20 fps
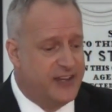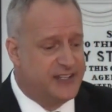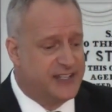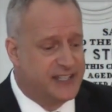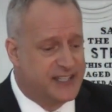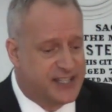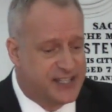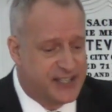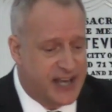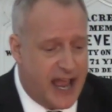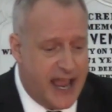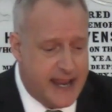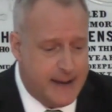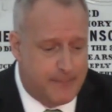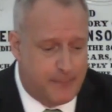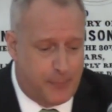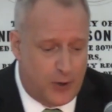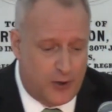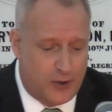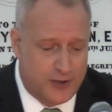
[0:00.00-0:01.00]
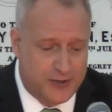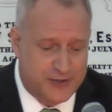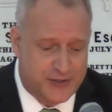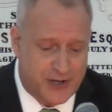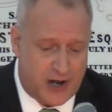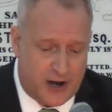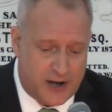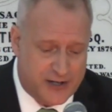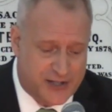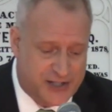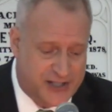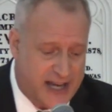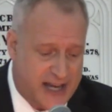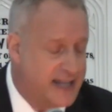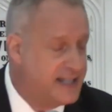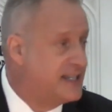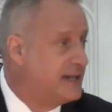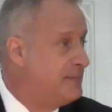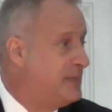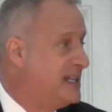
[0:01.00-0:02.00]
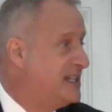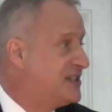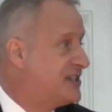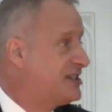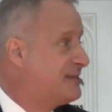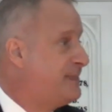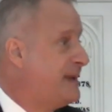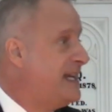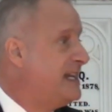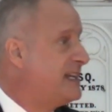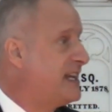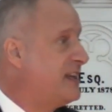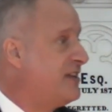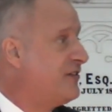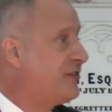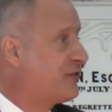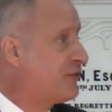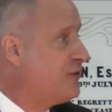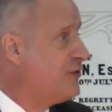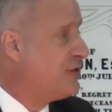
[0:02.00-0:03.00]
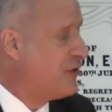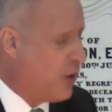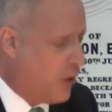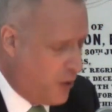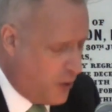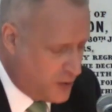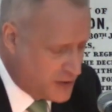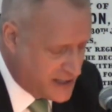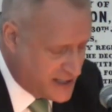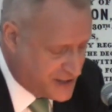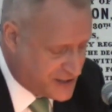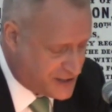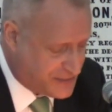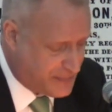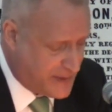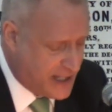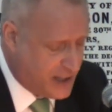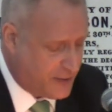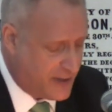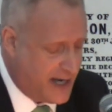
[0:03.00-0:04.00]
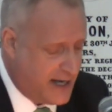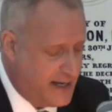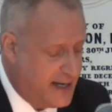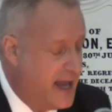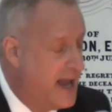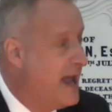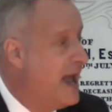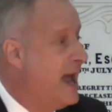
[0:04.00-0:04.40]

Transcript: disciples are said to be speaking through the Holy Spirit,